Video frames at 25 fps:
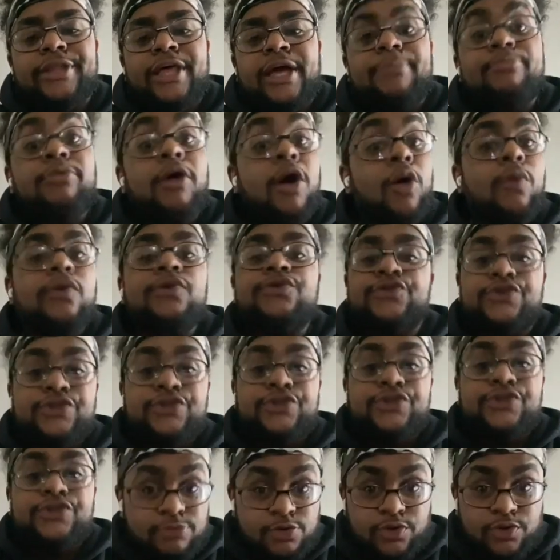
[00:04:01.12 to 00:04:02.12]
like poetry
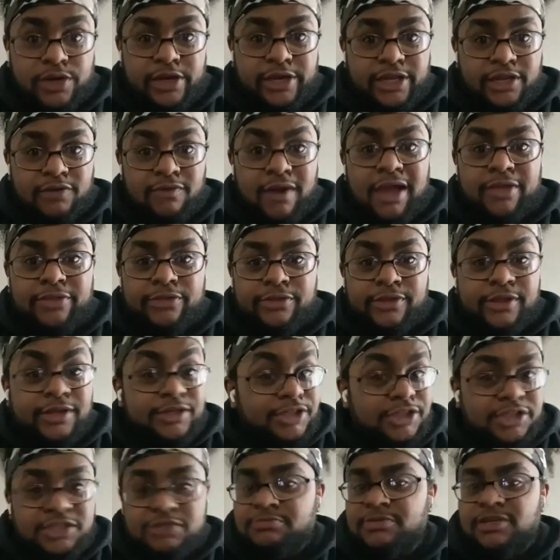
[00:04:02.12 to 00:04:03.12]
community rather than
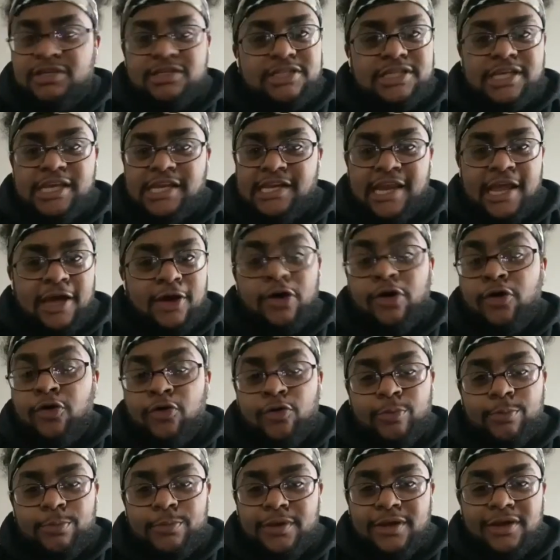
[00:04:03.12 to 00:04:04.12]
just me sitting at
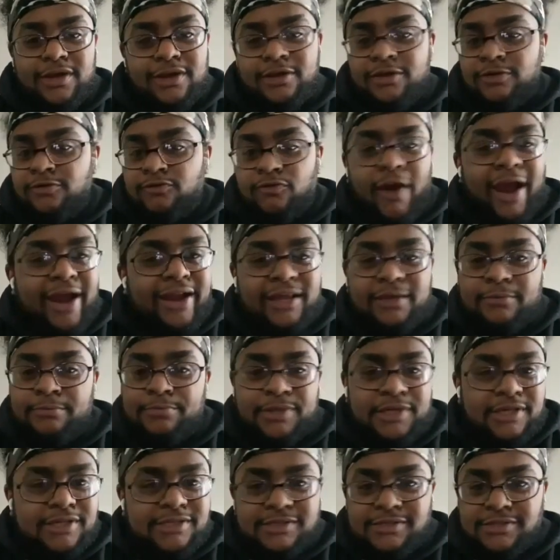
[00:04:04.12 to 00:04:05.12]
home writing
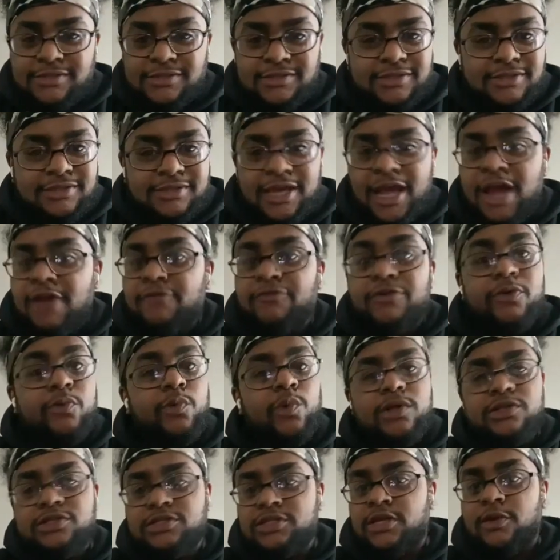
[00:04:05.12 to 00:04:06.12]
pieces every
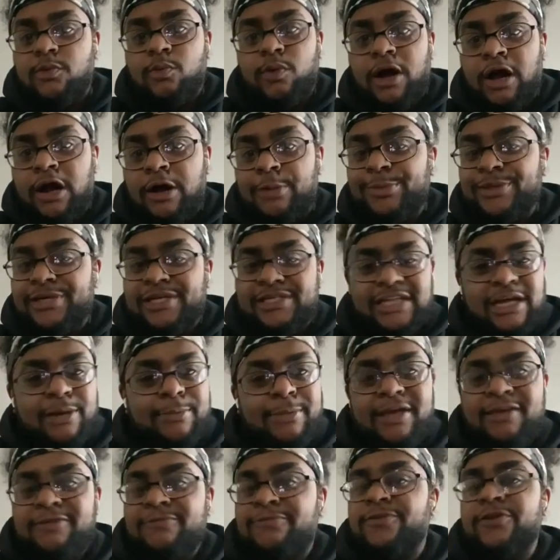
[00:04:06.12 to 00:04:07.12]
once in a while because I
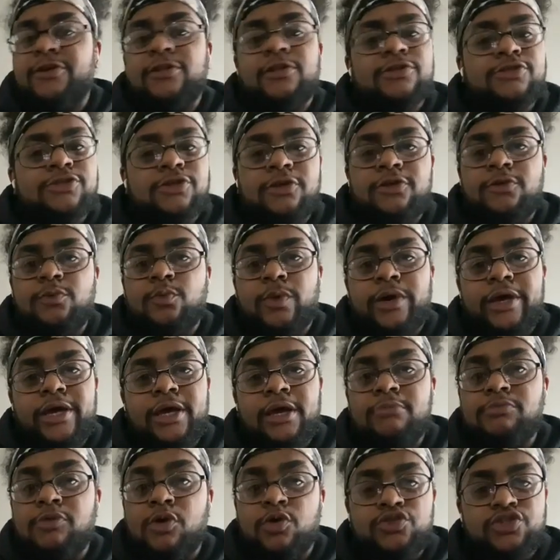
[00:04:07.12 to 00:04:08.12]
might feel a certain way
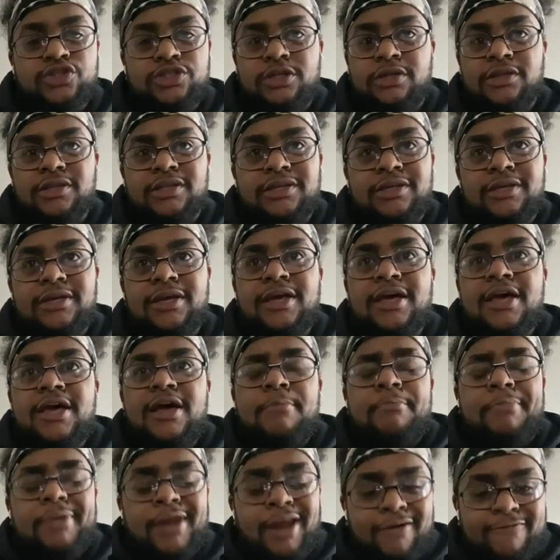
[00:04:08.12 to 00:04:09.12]
emotionally.
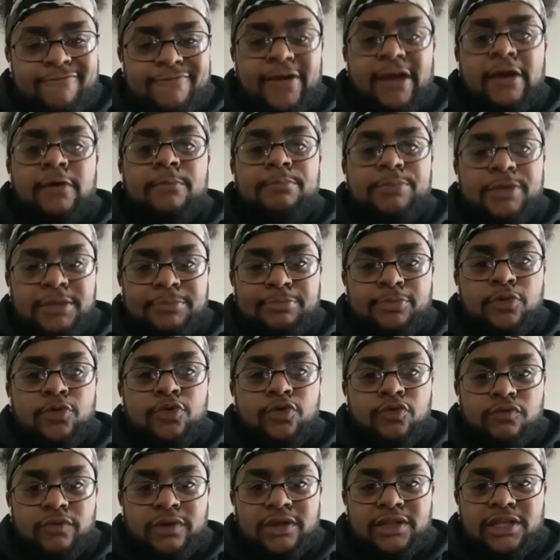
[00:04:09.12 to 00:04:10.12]
But I found people
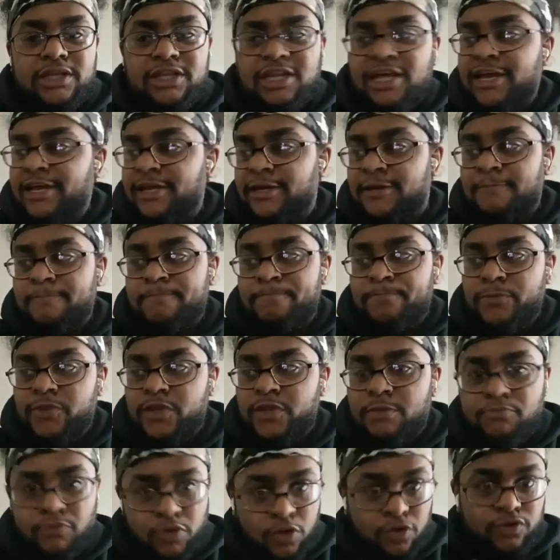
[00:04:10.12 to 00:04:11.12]
who really like
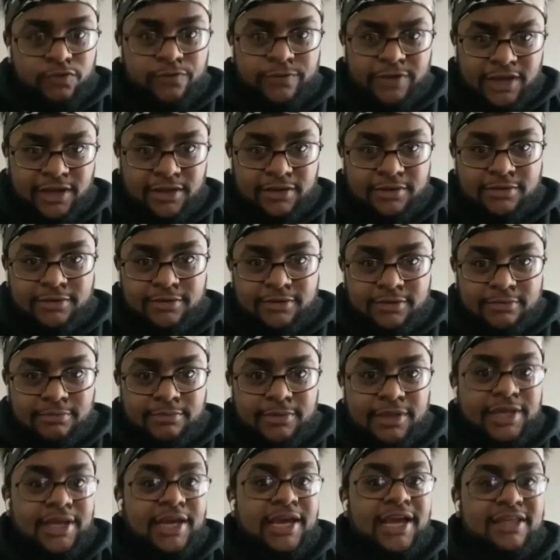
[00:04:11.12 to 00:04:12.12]
motivate
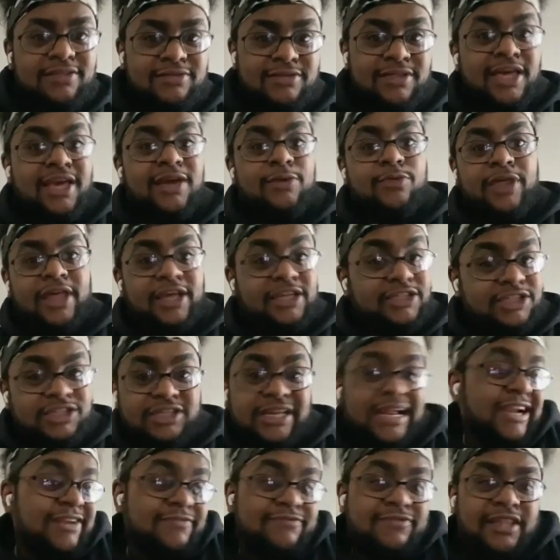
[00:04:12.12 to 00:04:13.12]
me, and they like just
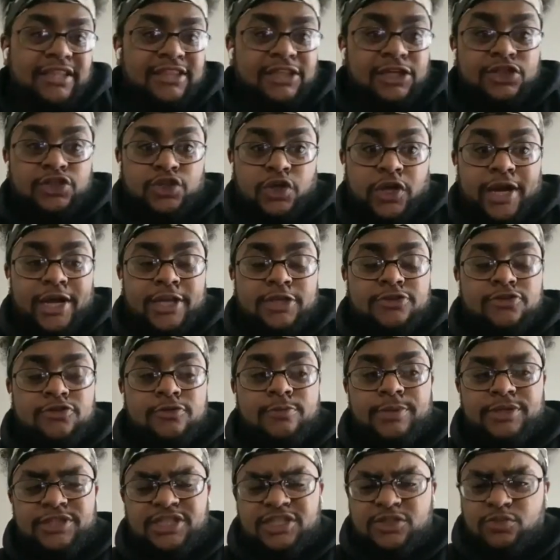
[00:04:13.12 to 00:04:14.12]
not even like they're trying to,
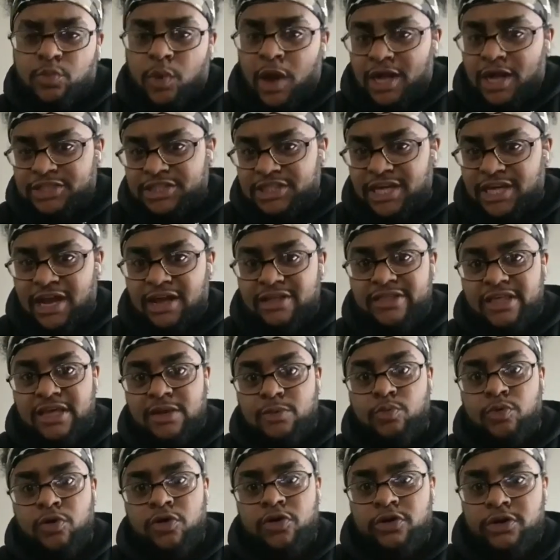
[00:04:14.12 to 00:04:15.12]
but just watching how they
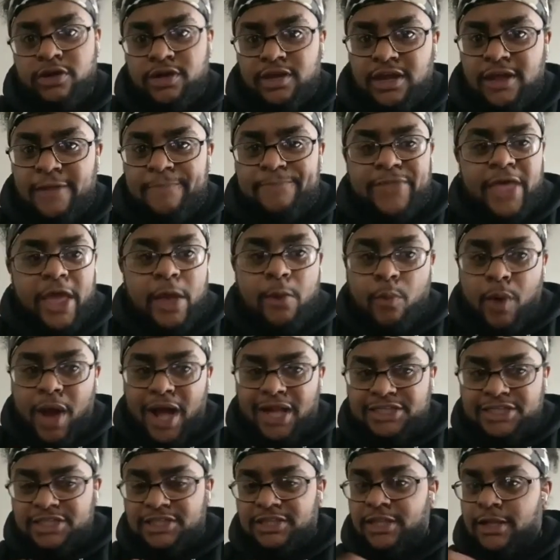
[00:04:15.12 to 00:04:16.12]
work and
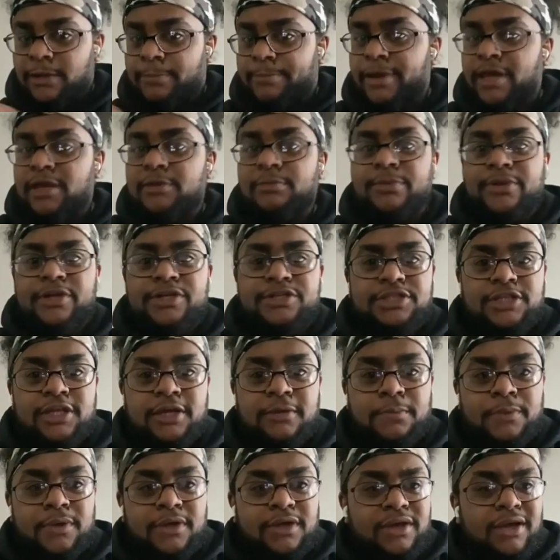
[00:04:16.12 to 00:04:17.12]
watching their penmanship
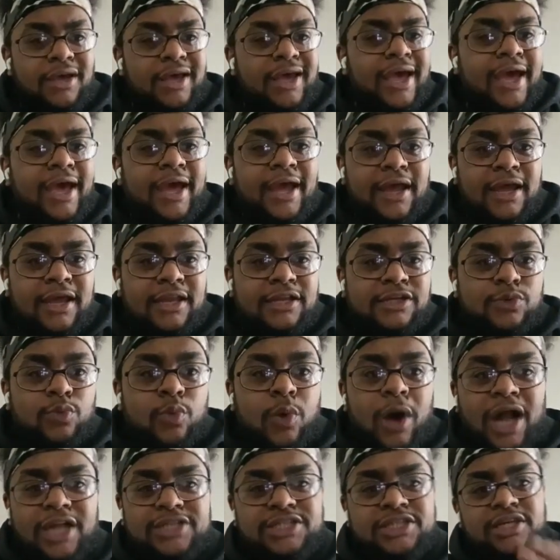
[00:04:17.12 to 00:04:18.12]
and
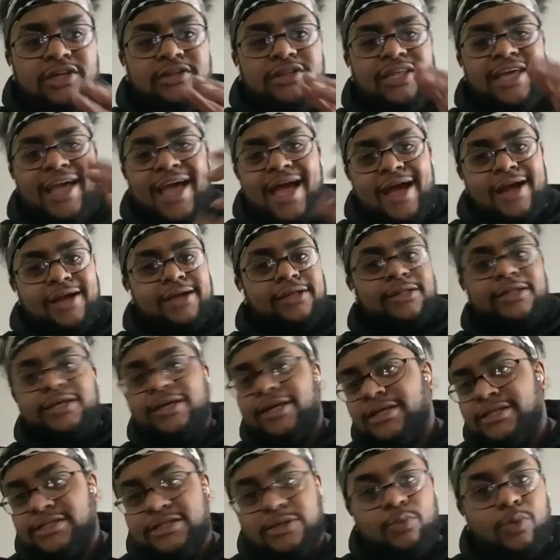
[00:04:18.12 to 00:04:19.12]
watching the
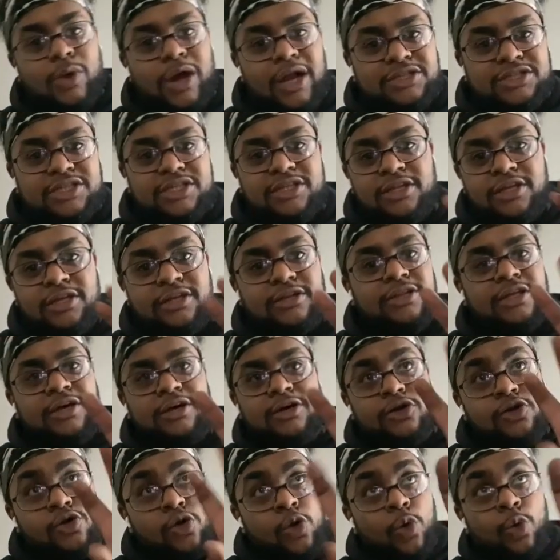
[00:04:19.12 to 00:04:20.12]
accolades and watching
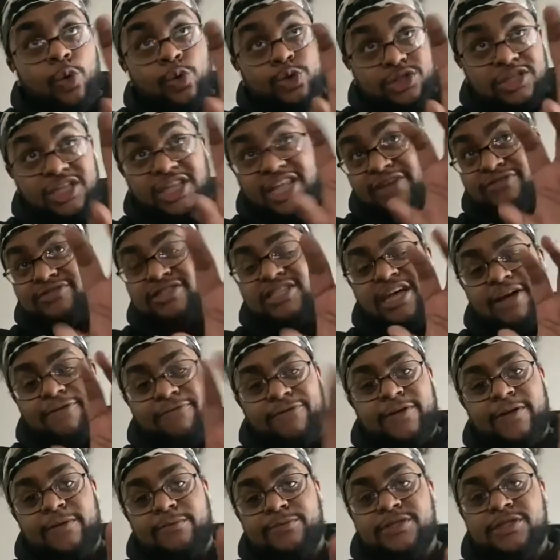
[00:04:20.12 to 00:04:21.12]
the goals they've set
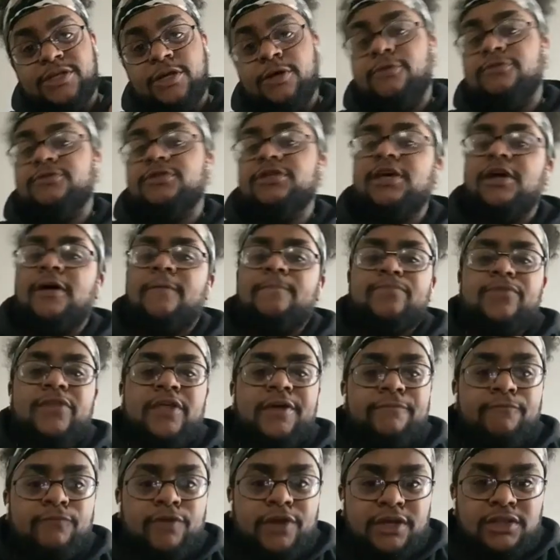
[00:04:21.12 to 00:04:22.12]
for themselves
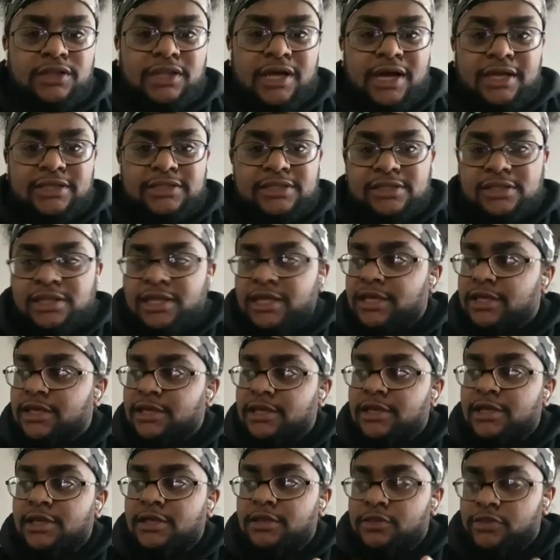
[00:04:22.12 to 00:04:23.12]
and realizing like
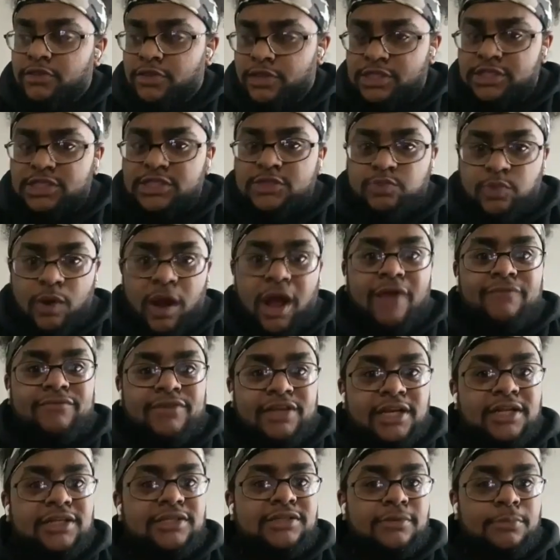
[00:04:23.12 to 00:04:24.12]
this is where I
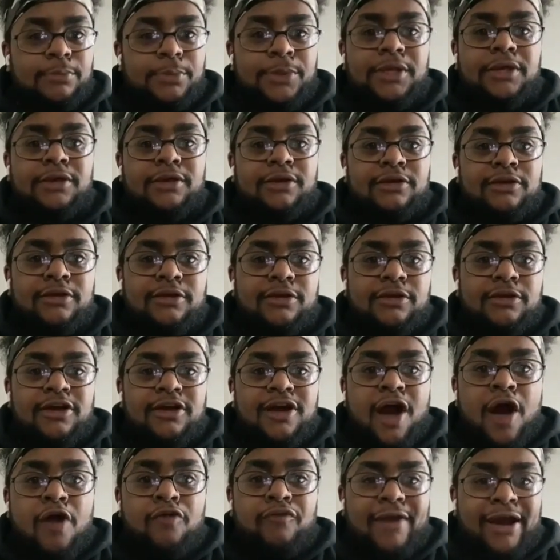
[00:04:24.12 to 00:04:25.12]
needed to be
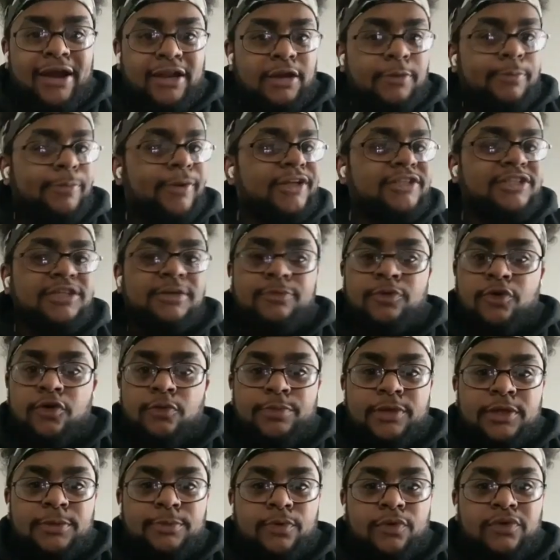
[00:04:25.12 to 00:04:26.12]
around a bunch of more
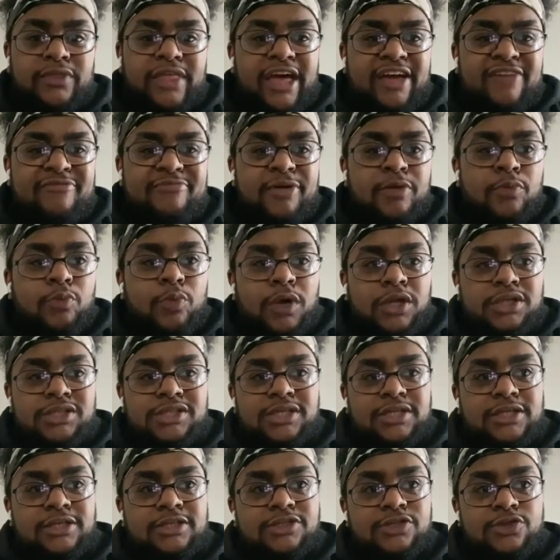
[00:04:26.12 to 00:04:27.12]
people that have been
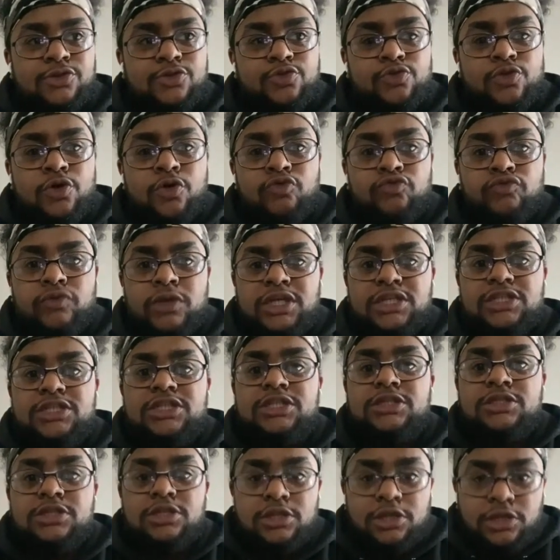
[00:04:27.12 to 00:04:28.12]
wanting to
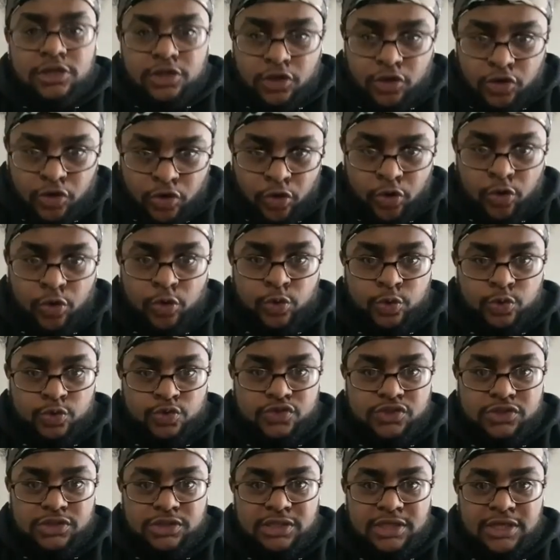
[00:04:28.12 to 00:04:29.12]
reach
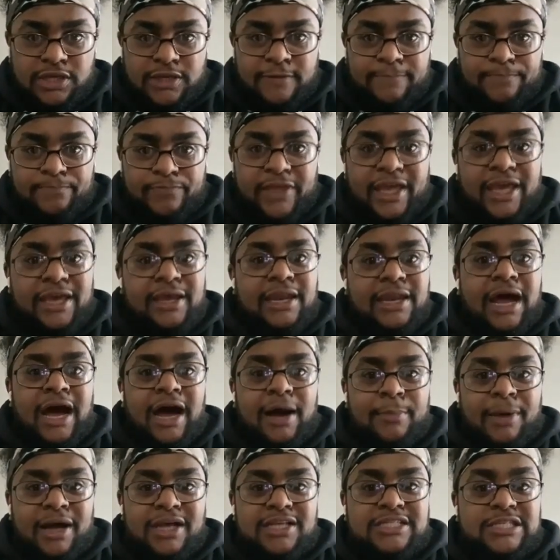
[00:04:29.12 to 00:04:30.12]
goals, and I
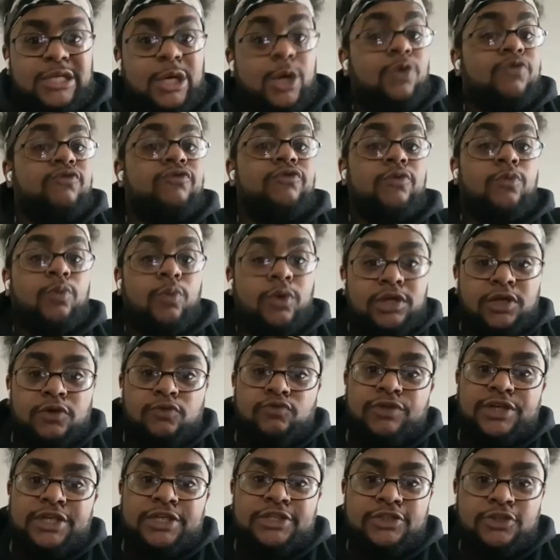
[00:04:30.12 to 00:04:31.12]
myself want to
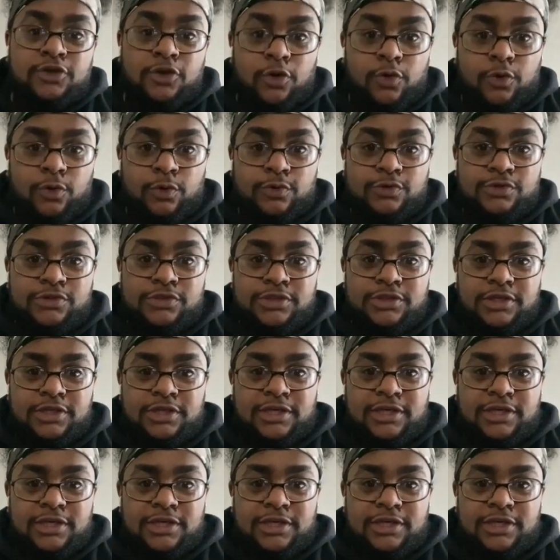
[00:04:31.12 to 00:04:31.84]
reach goals.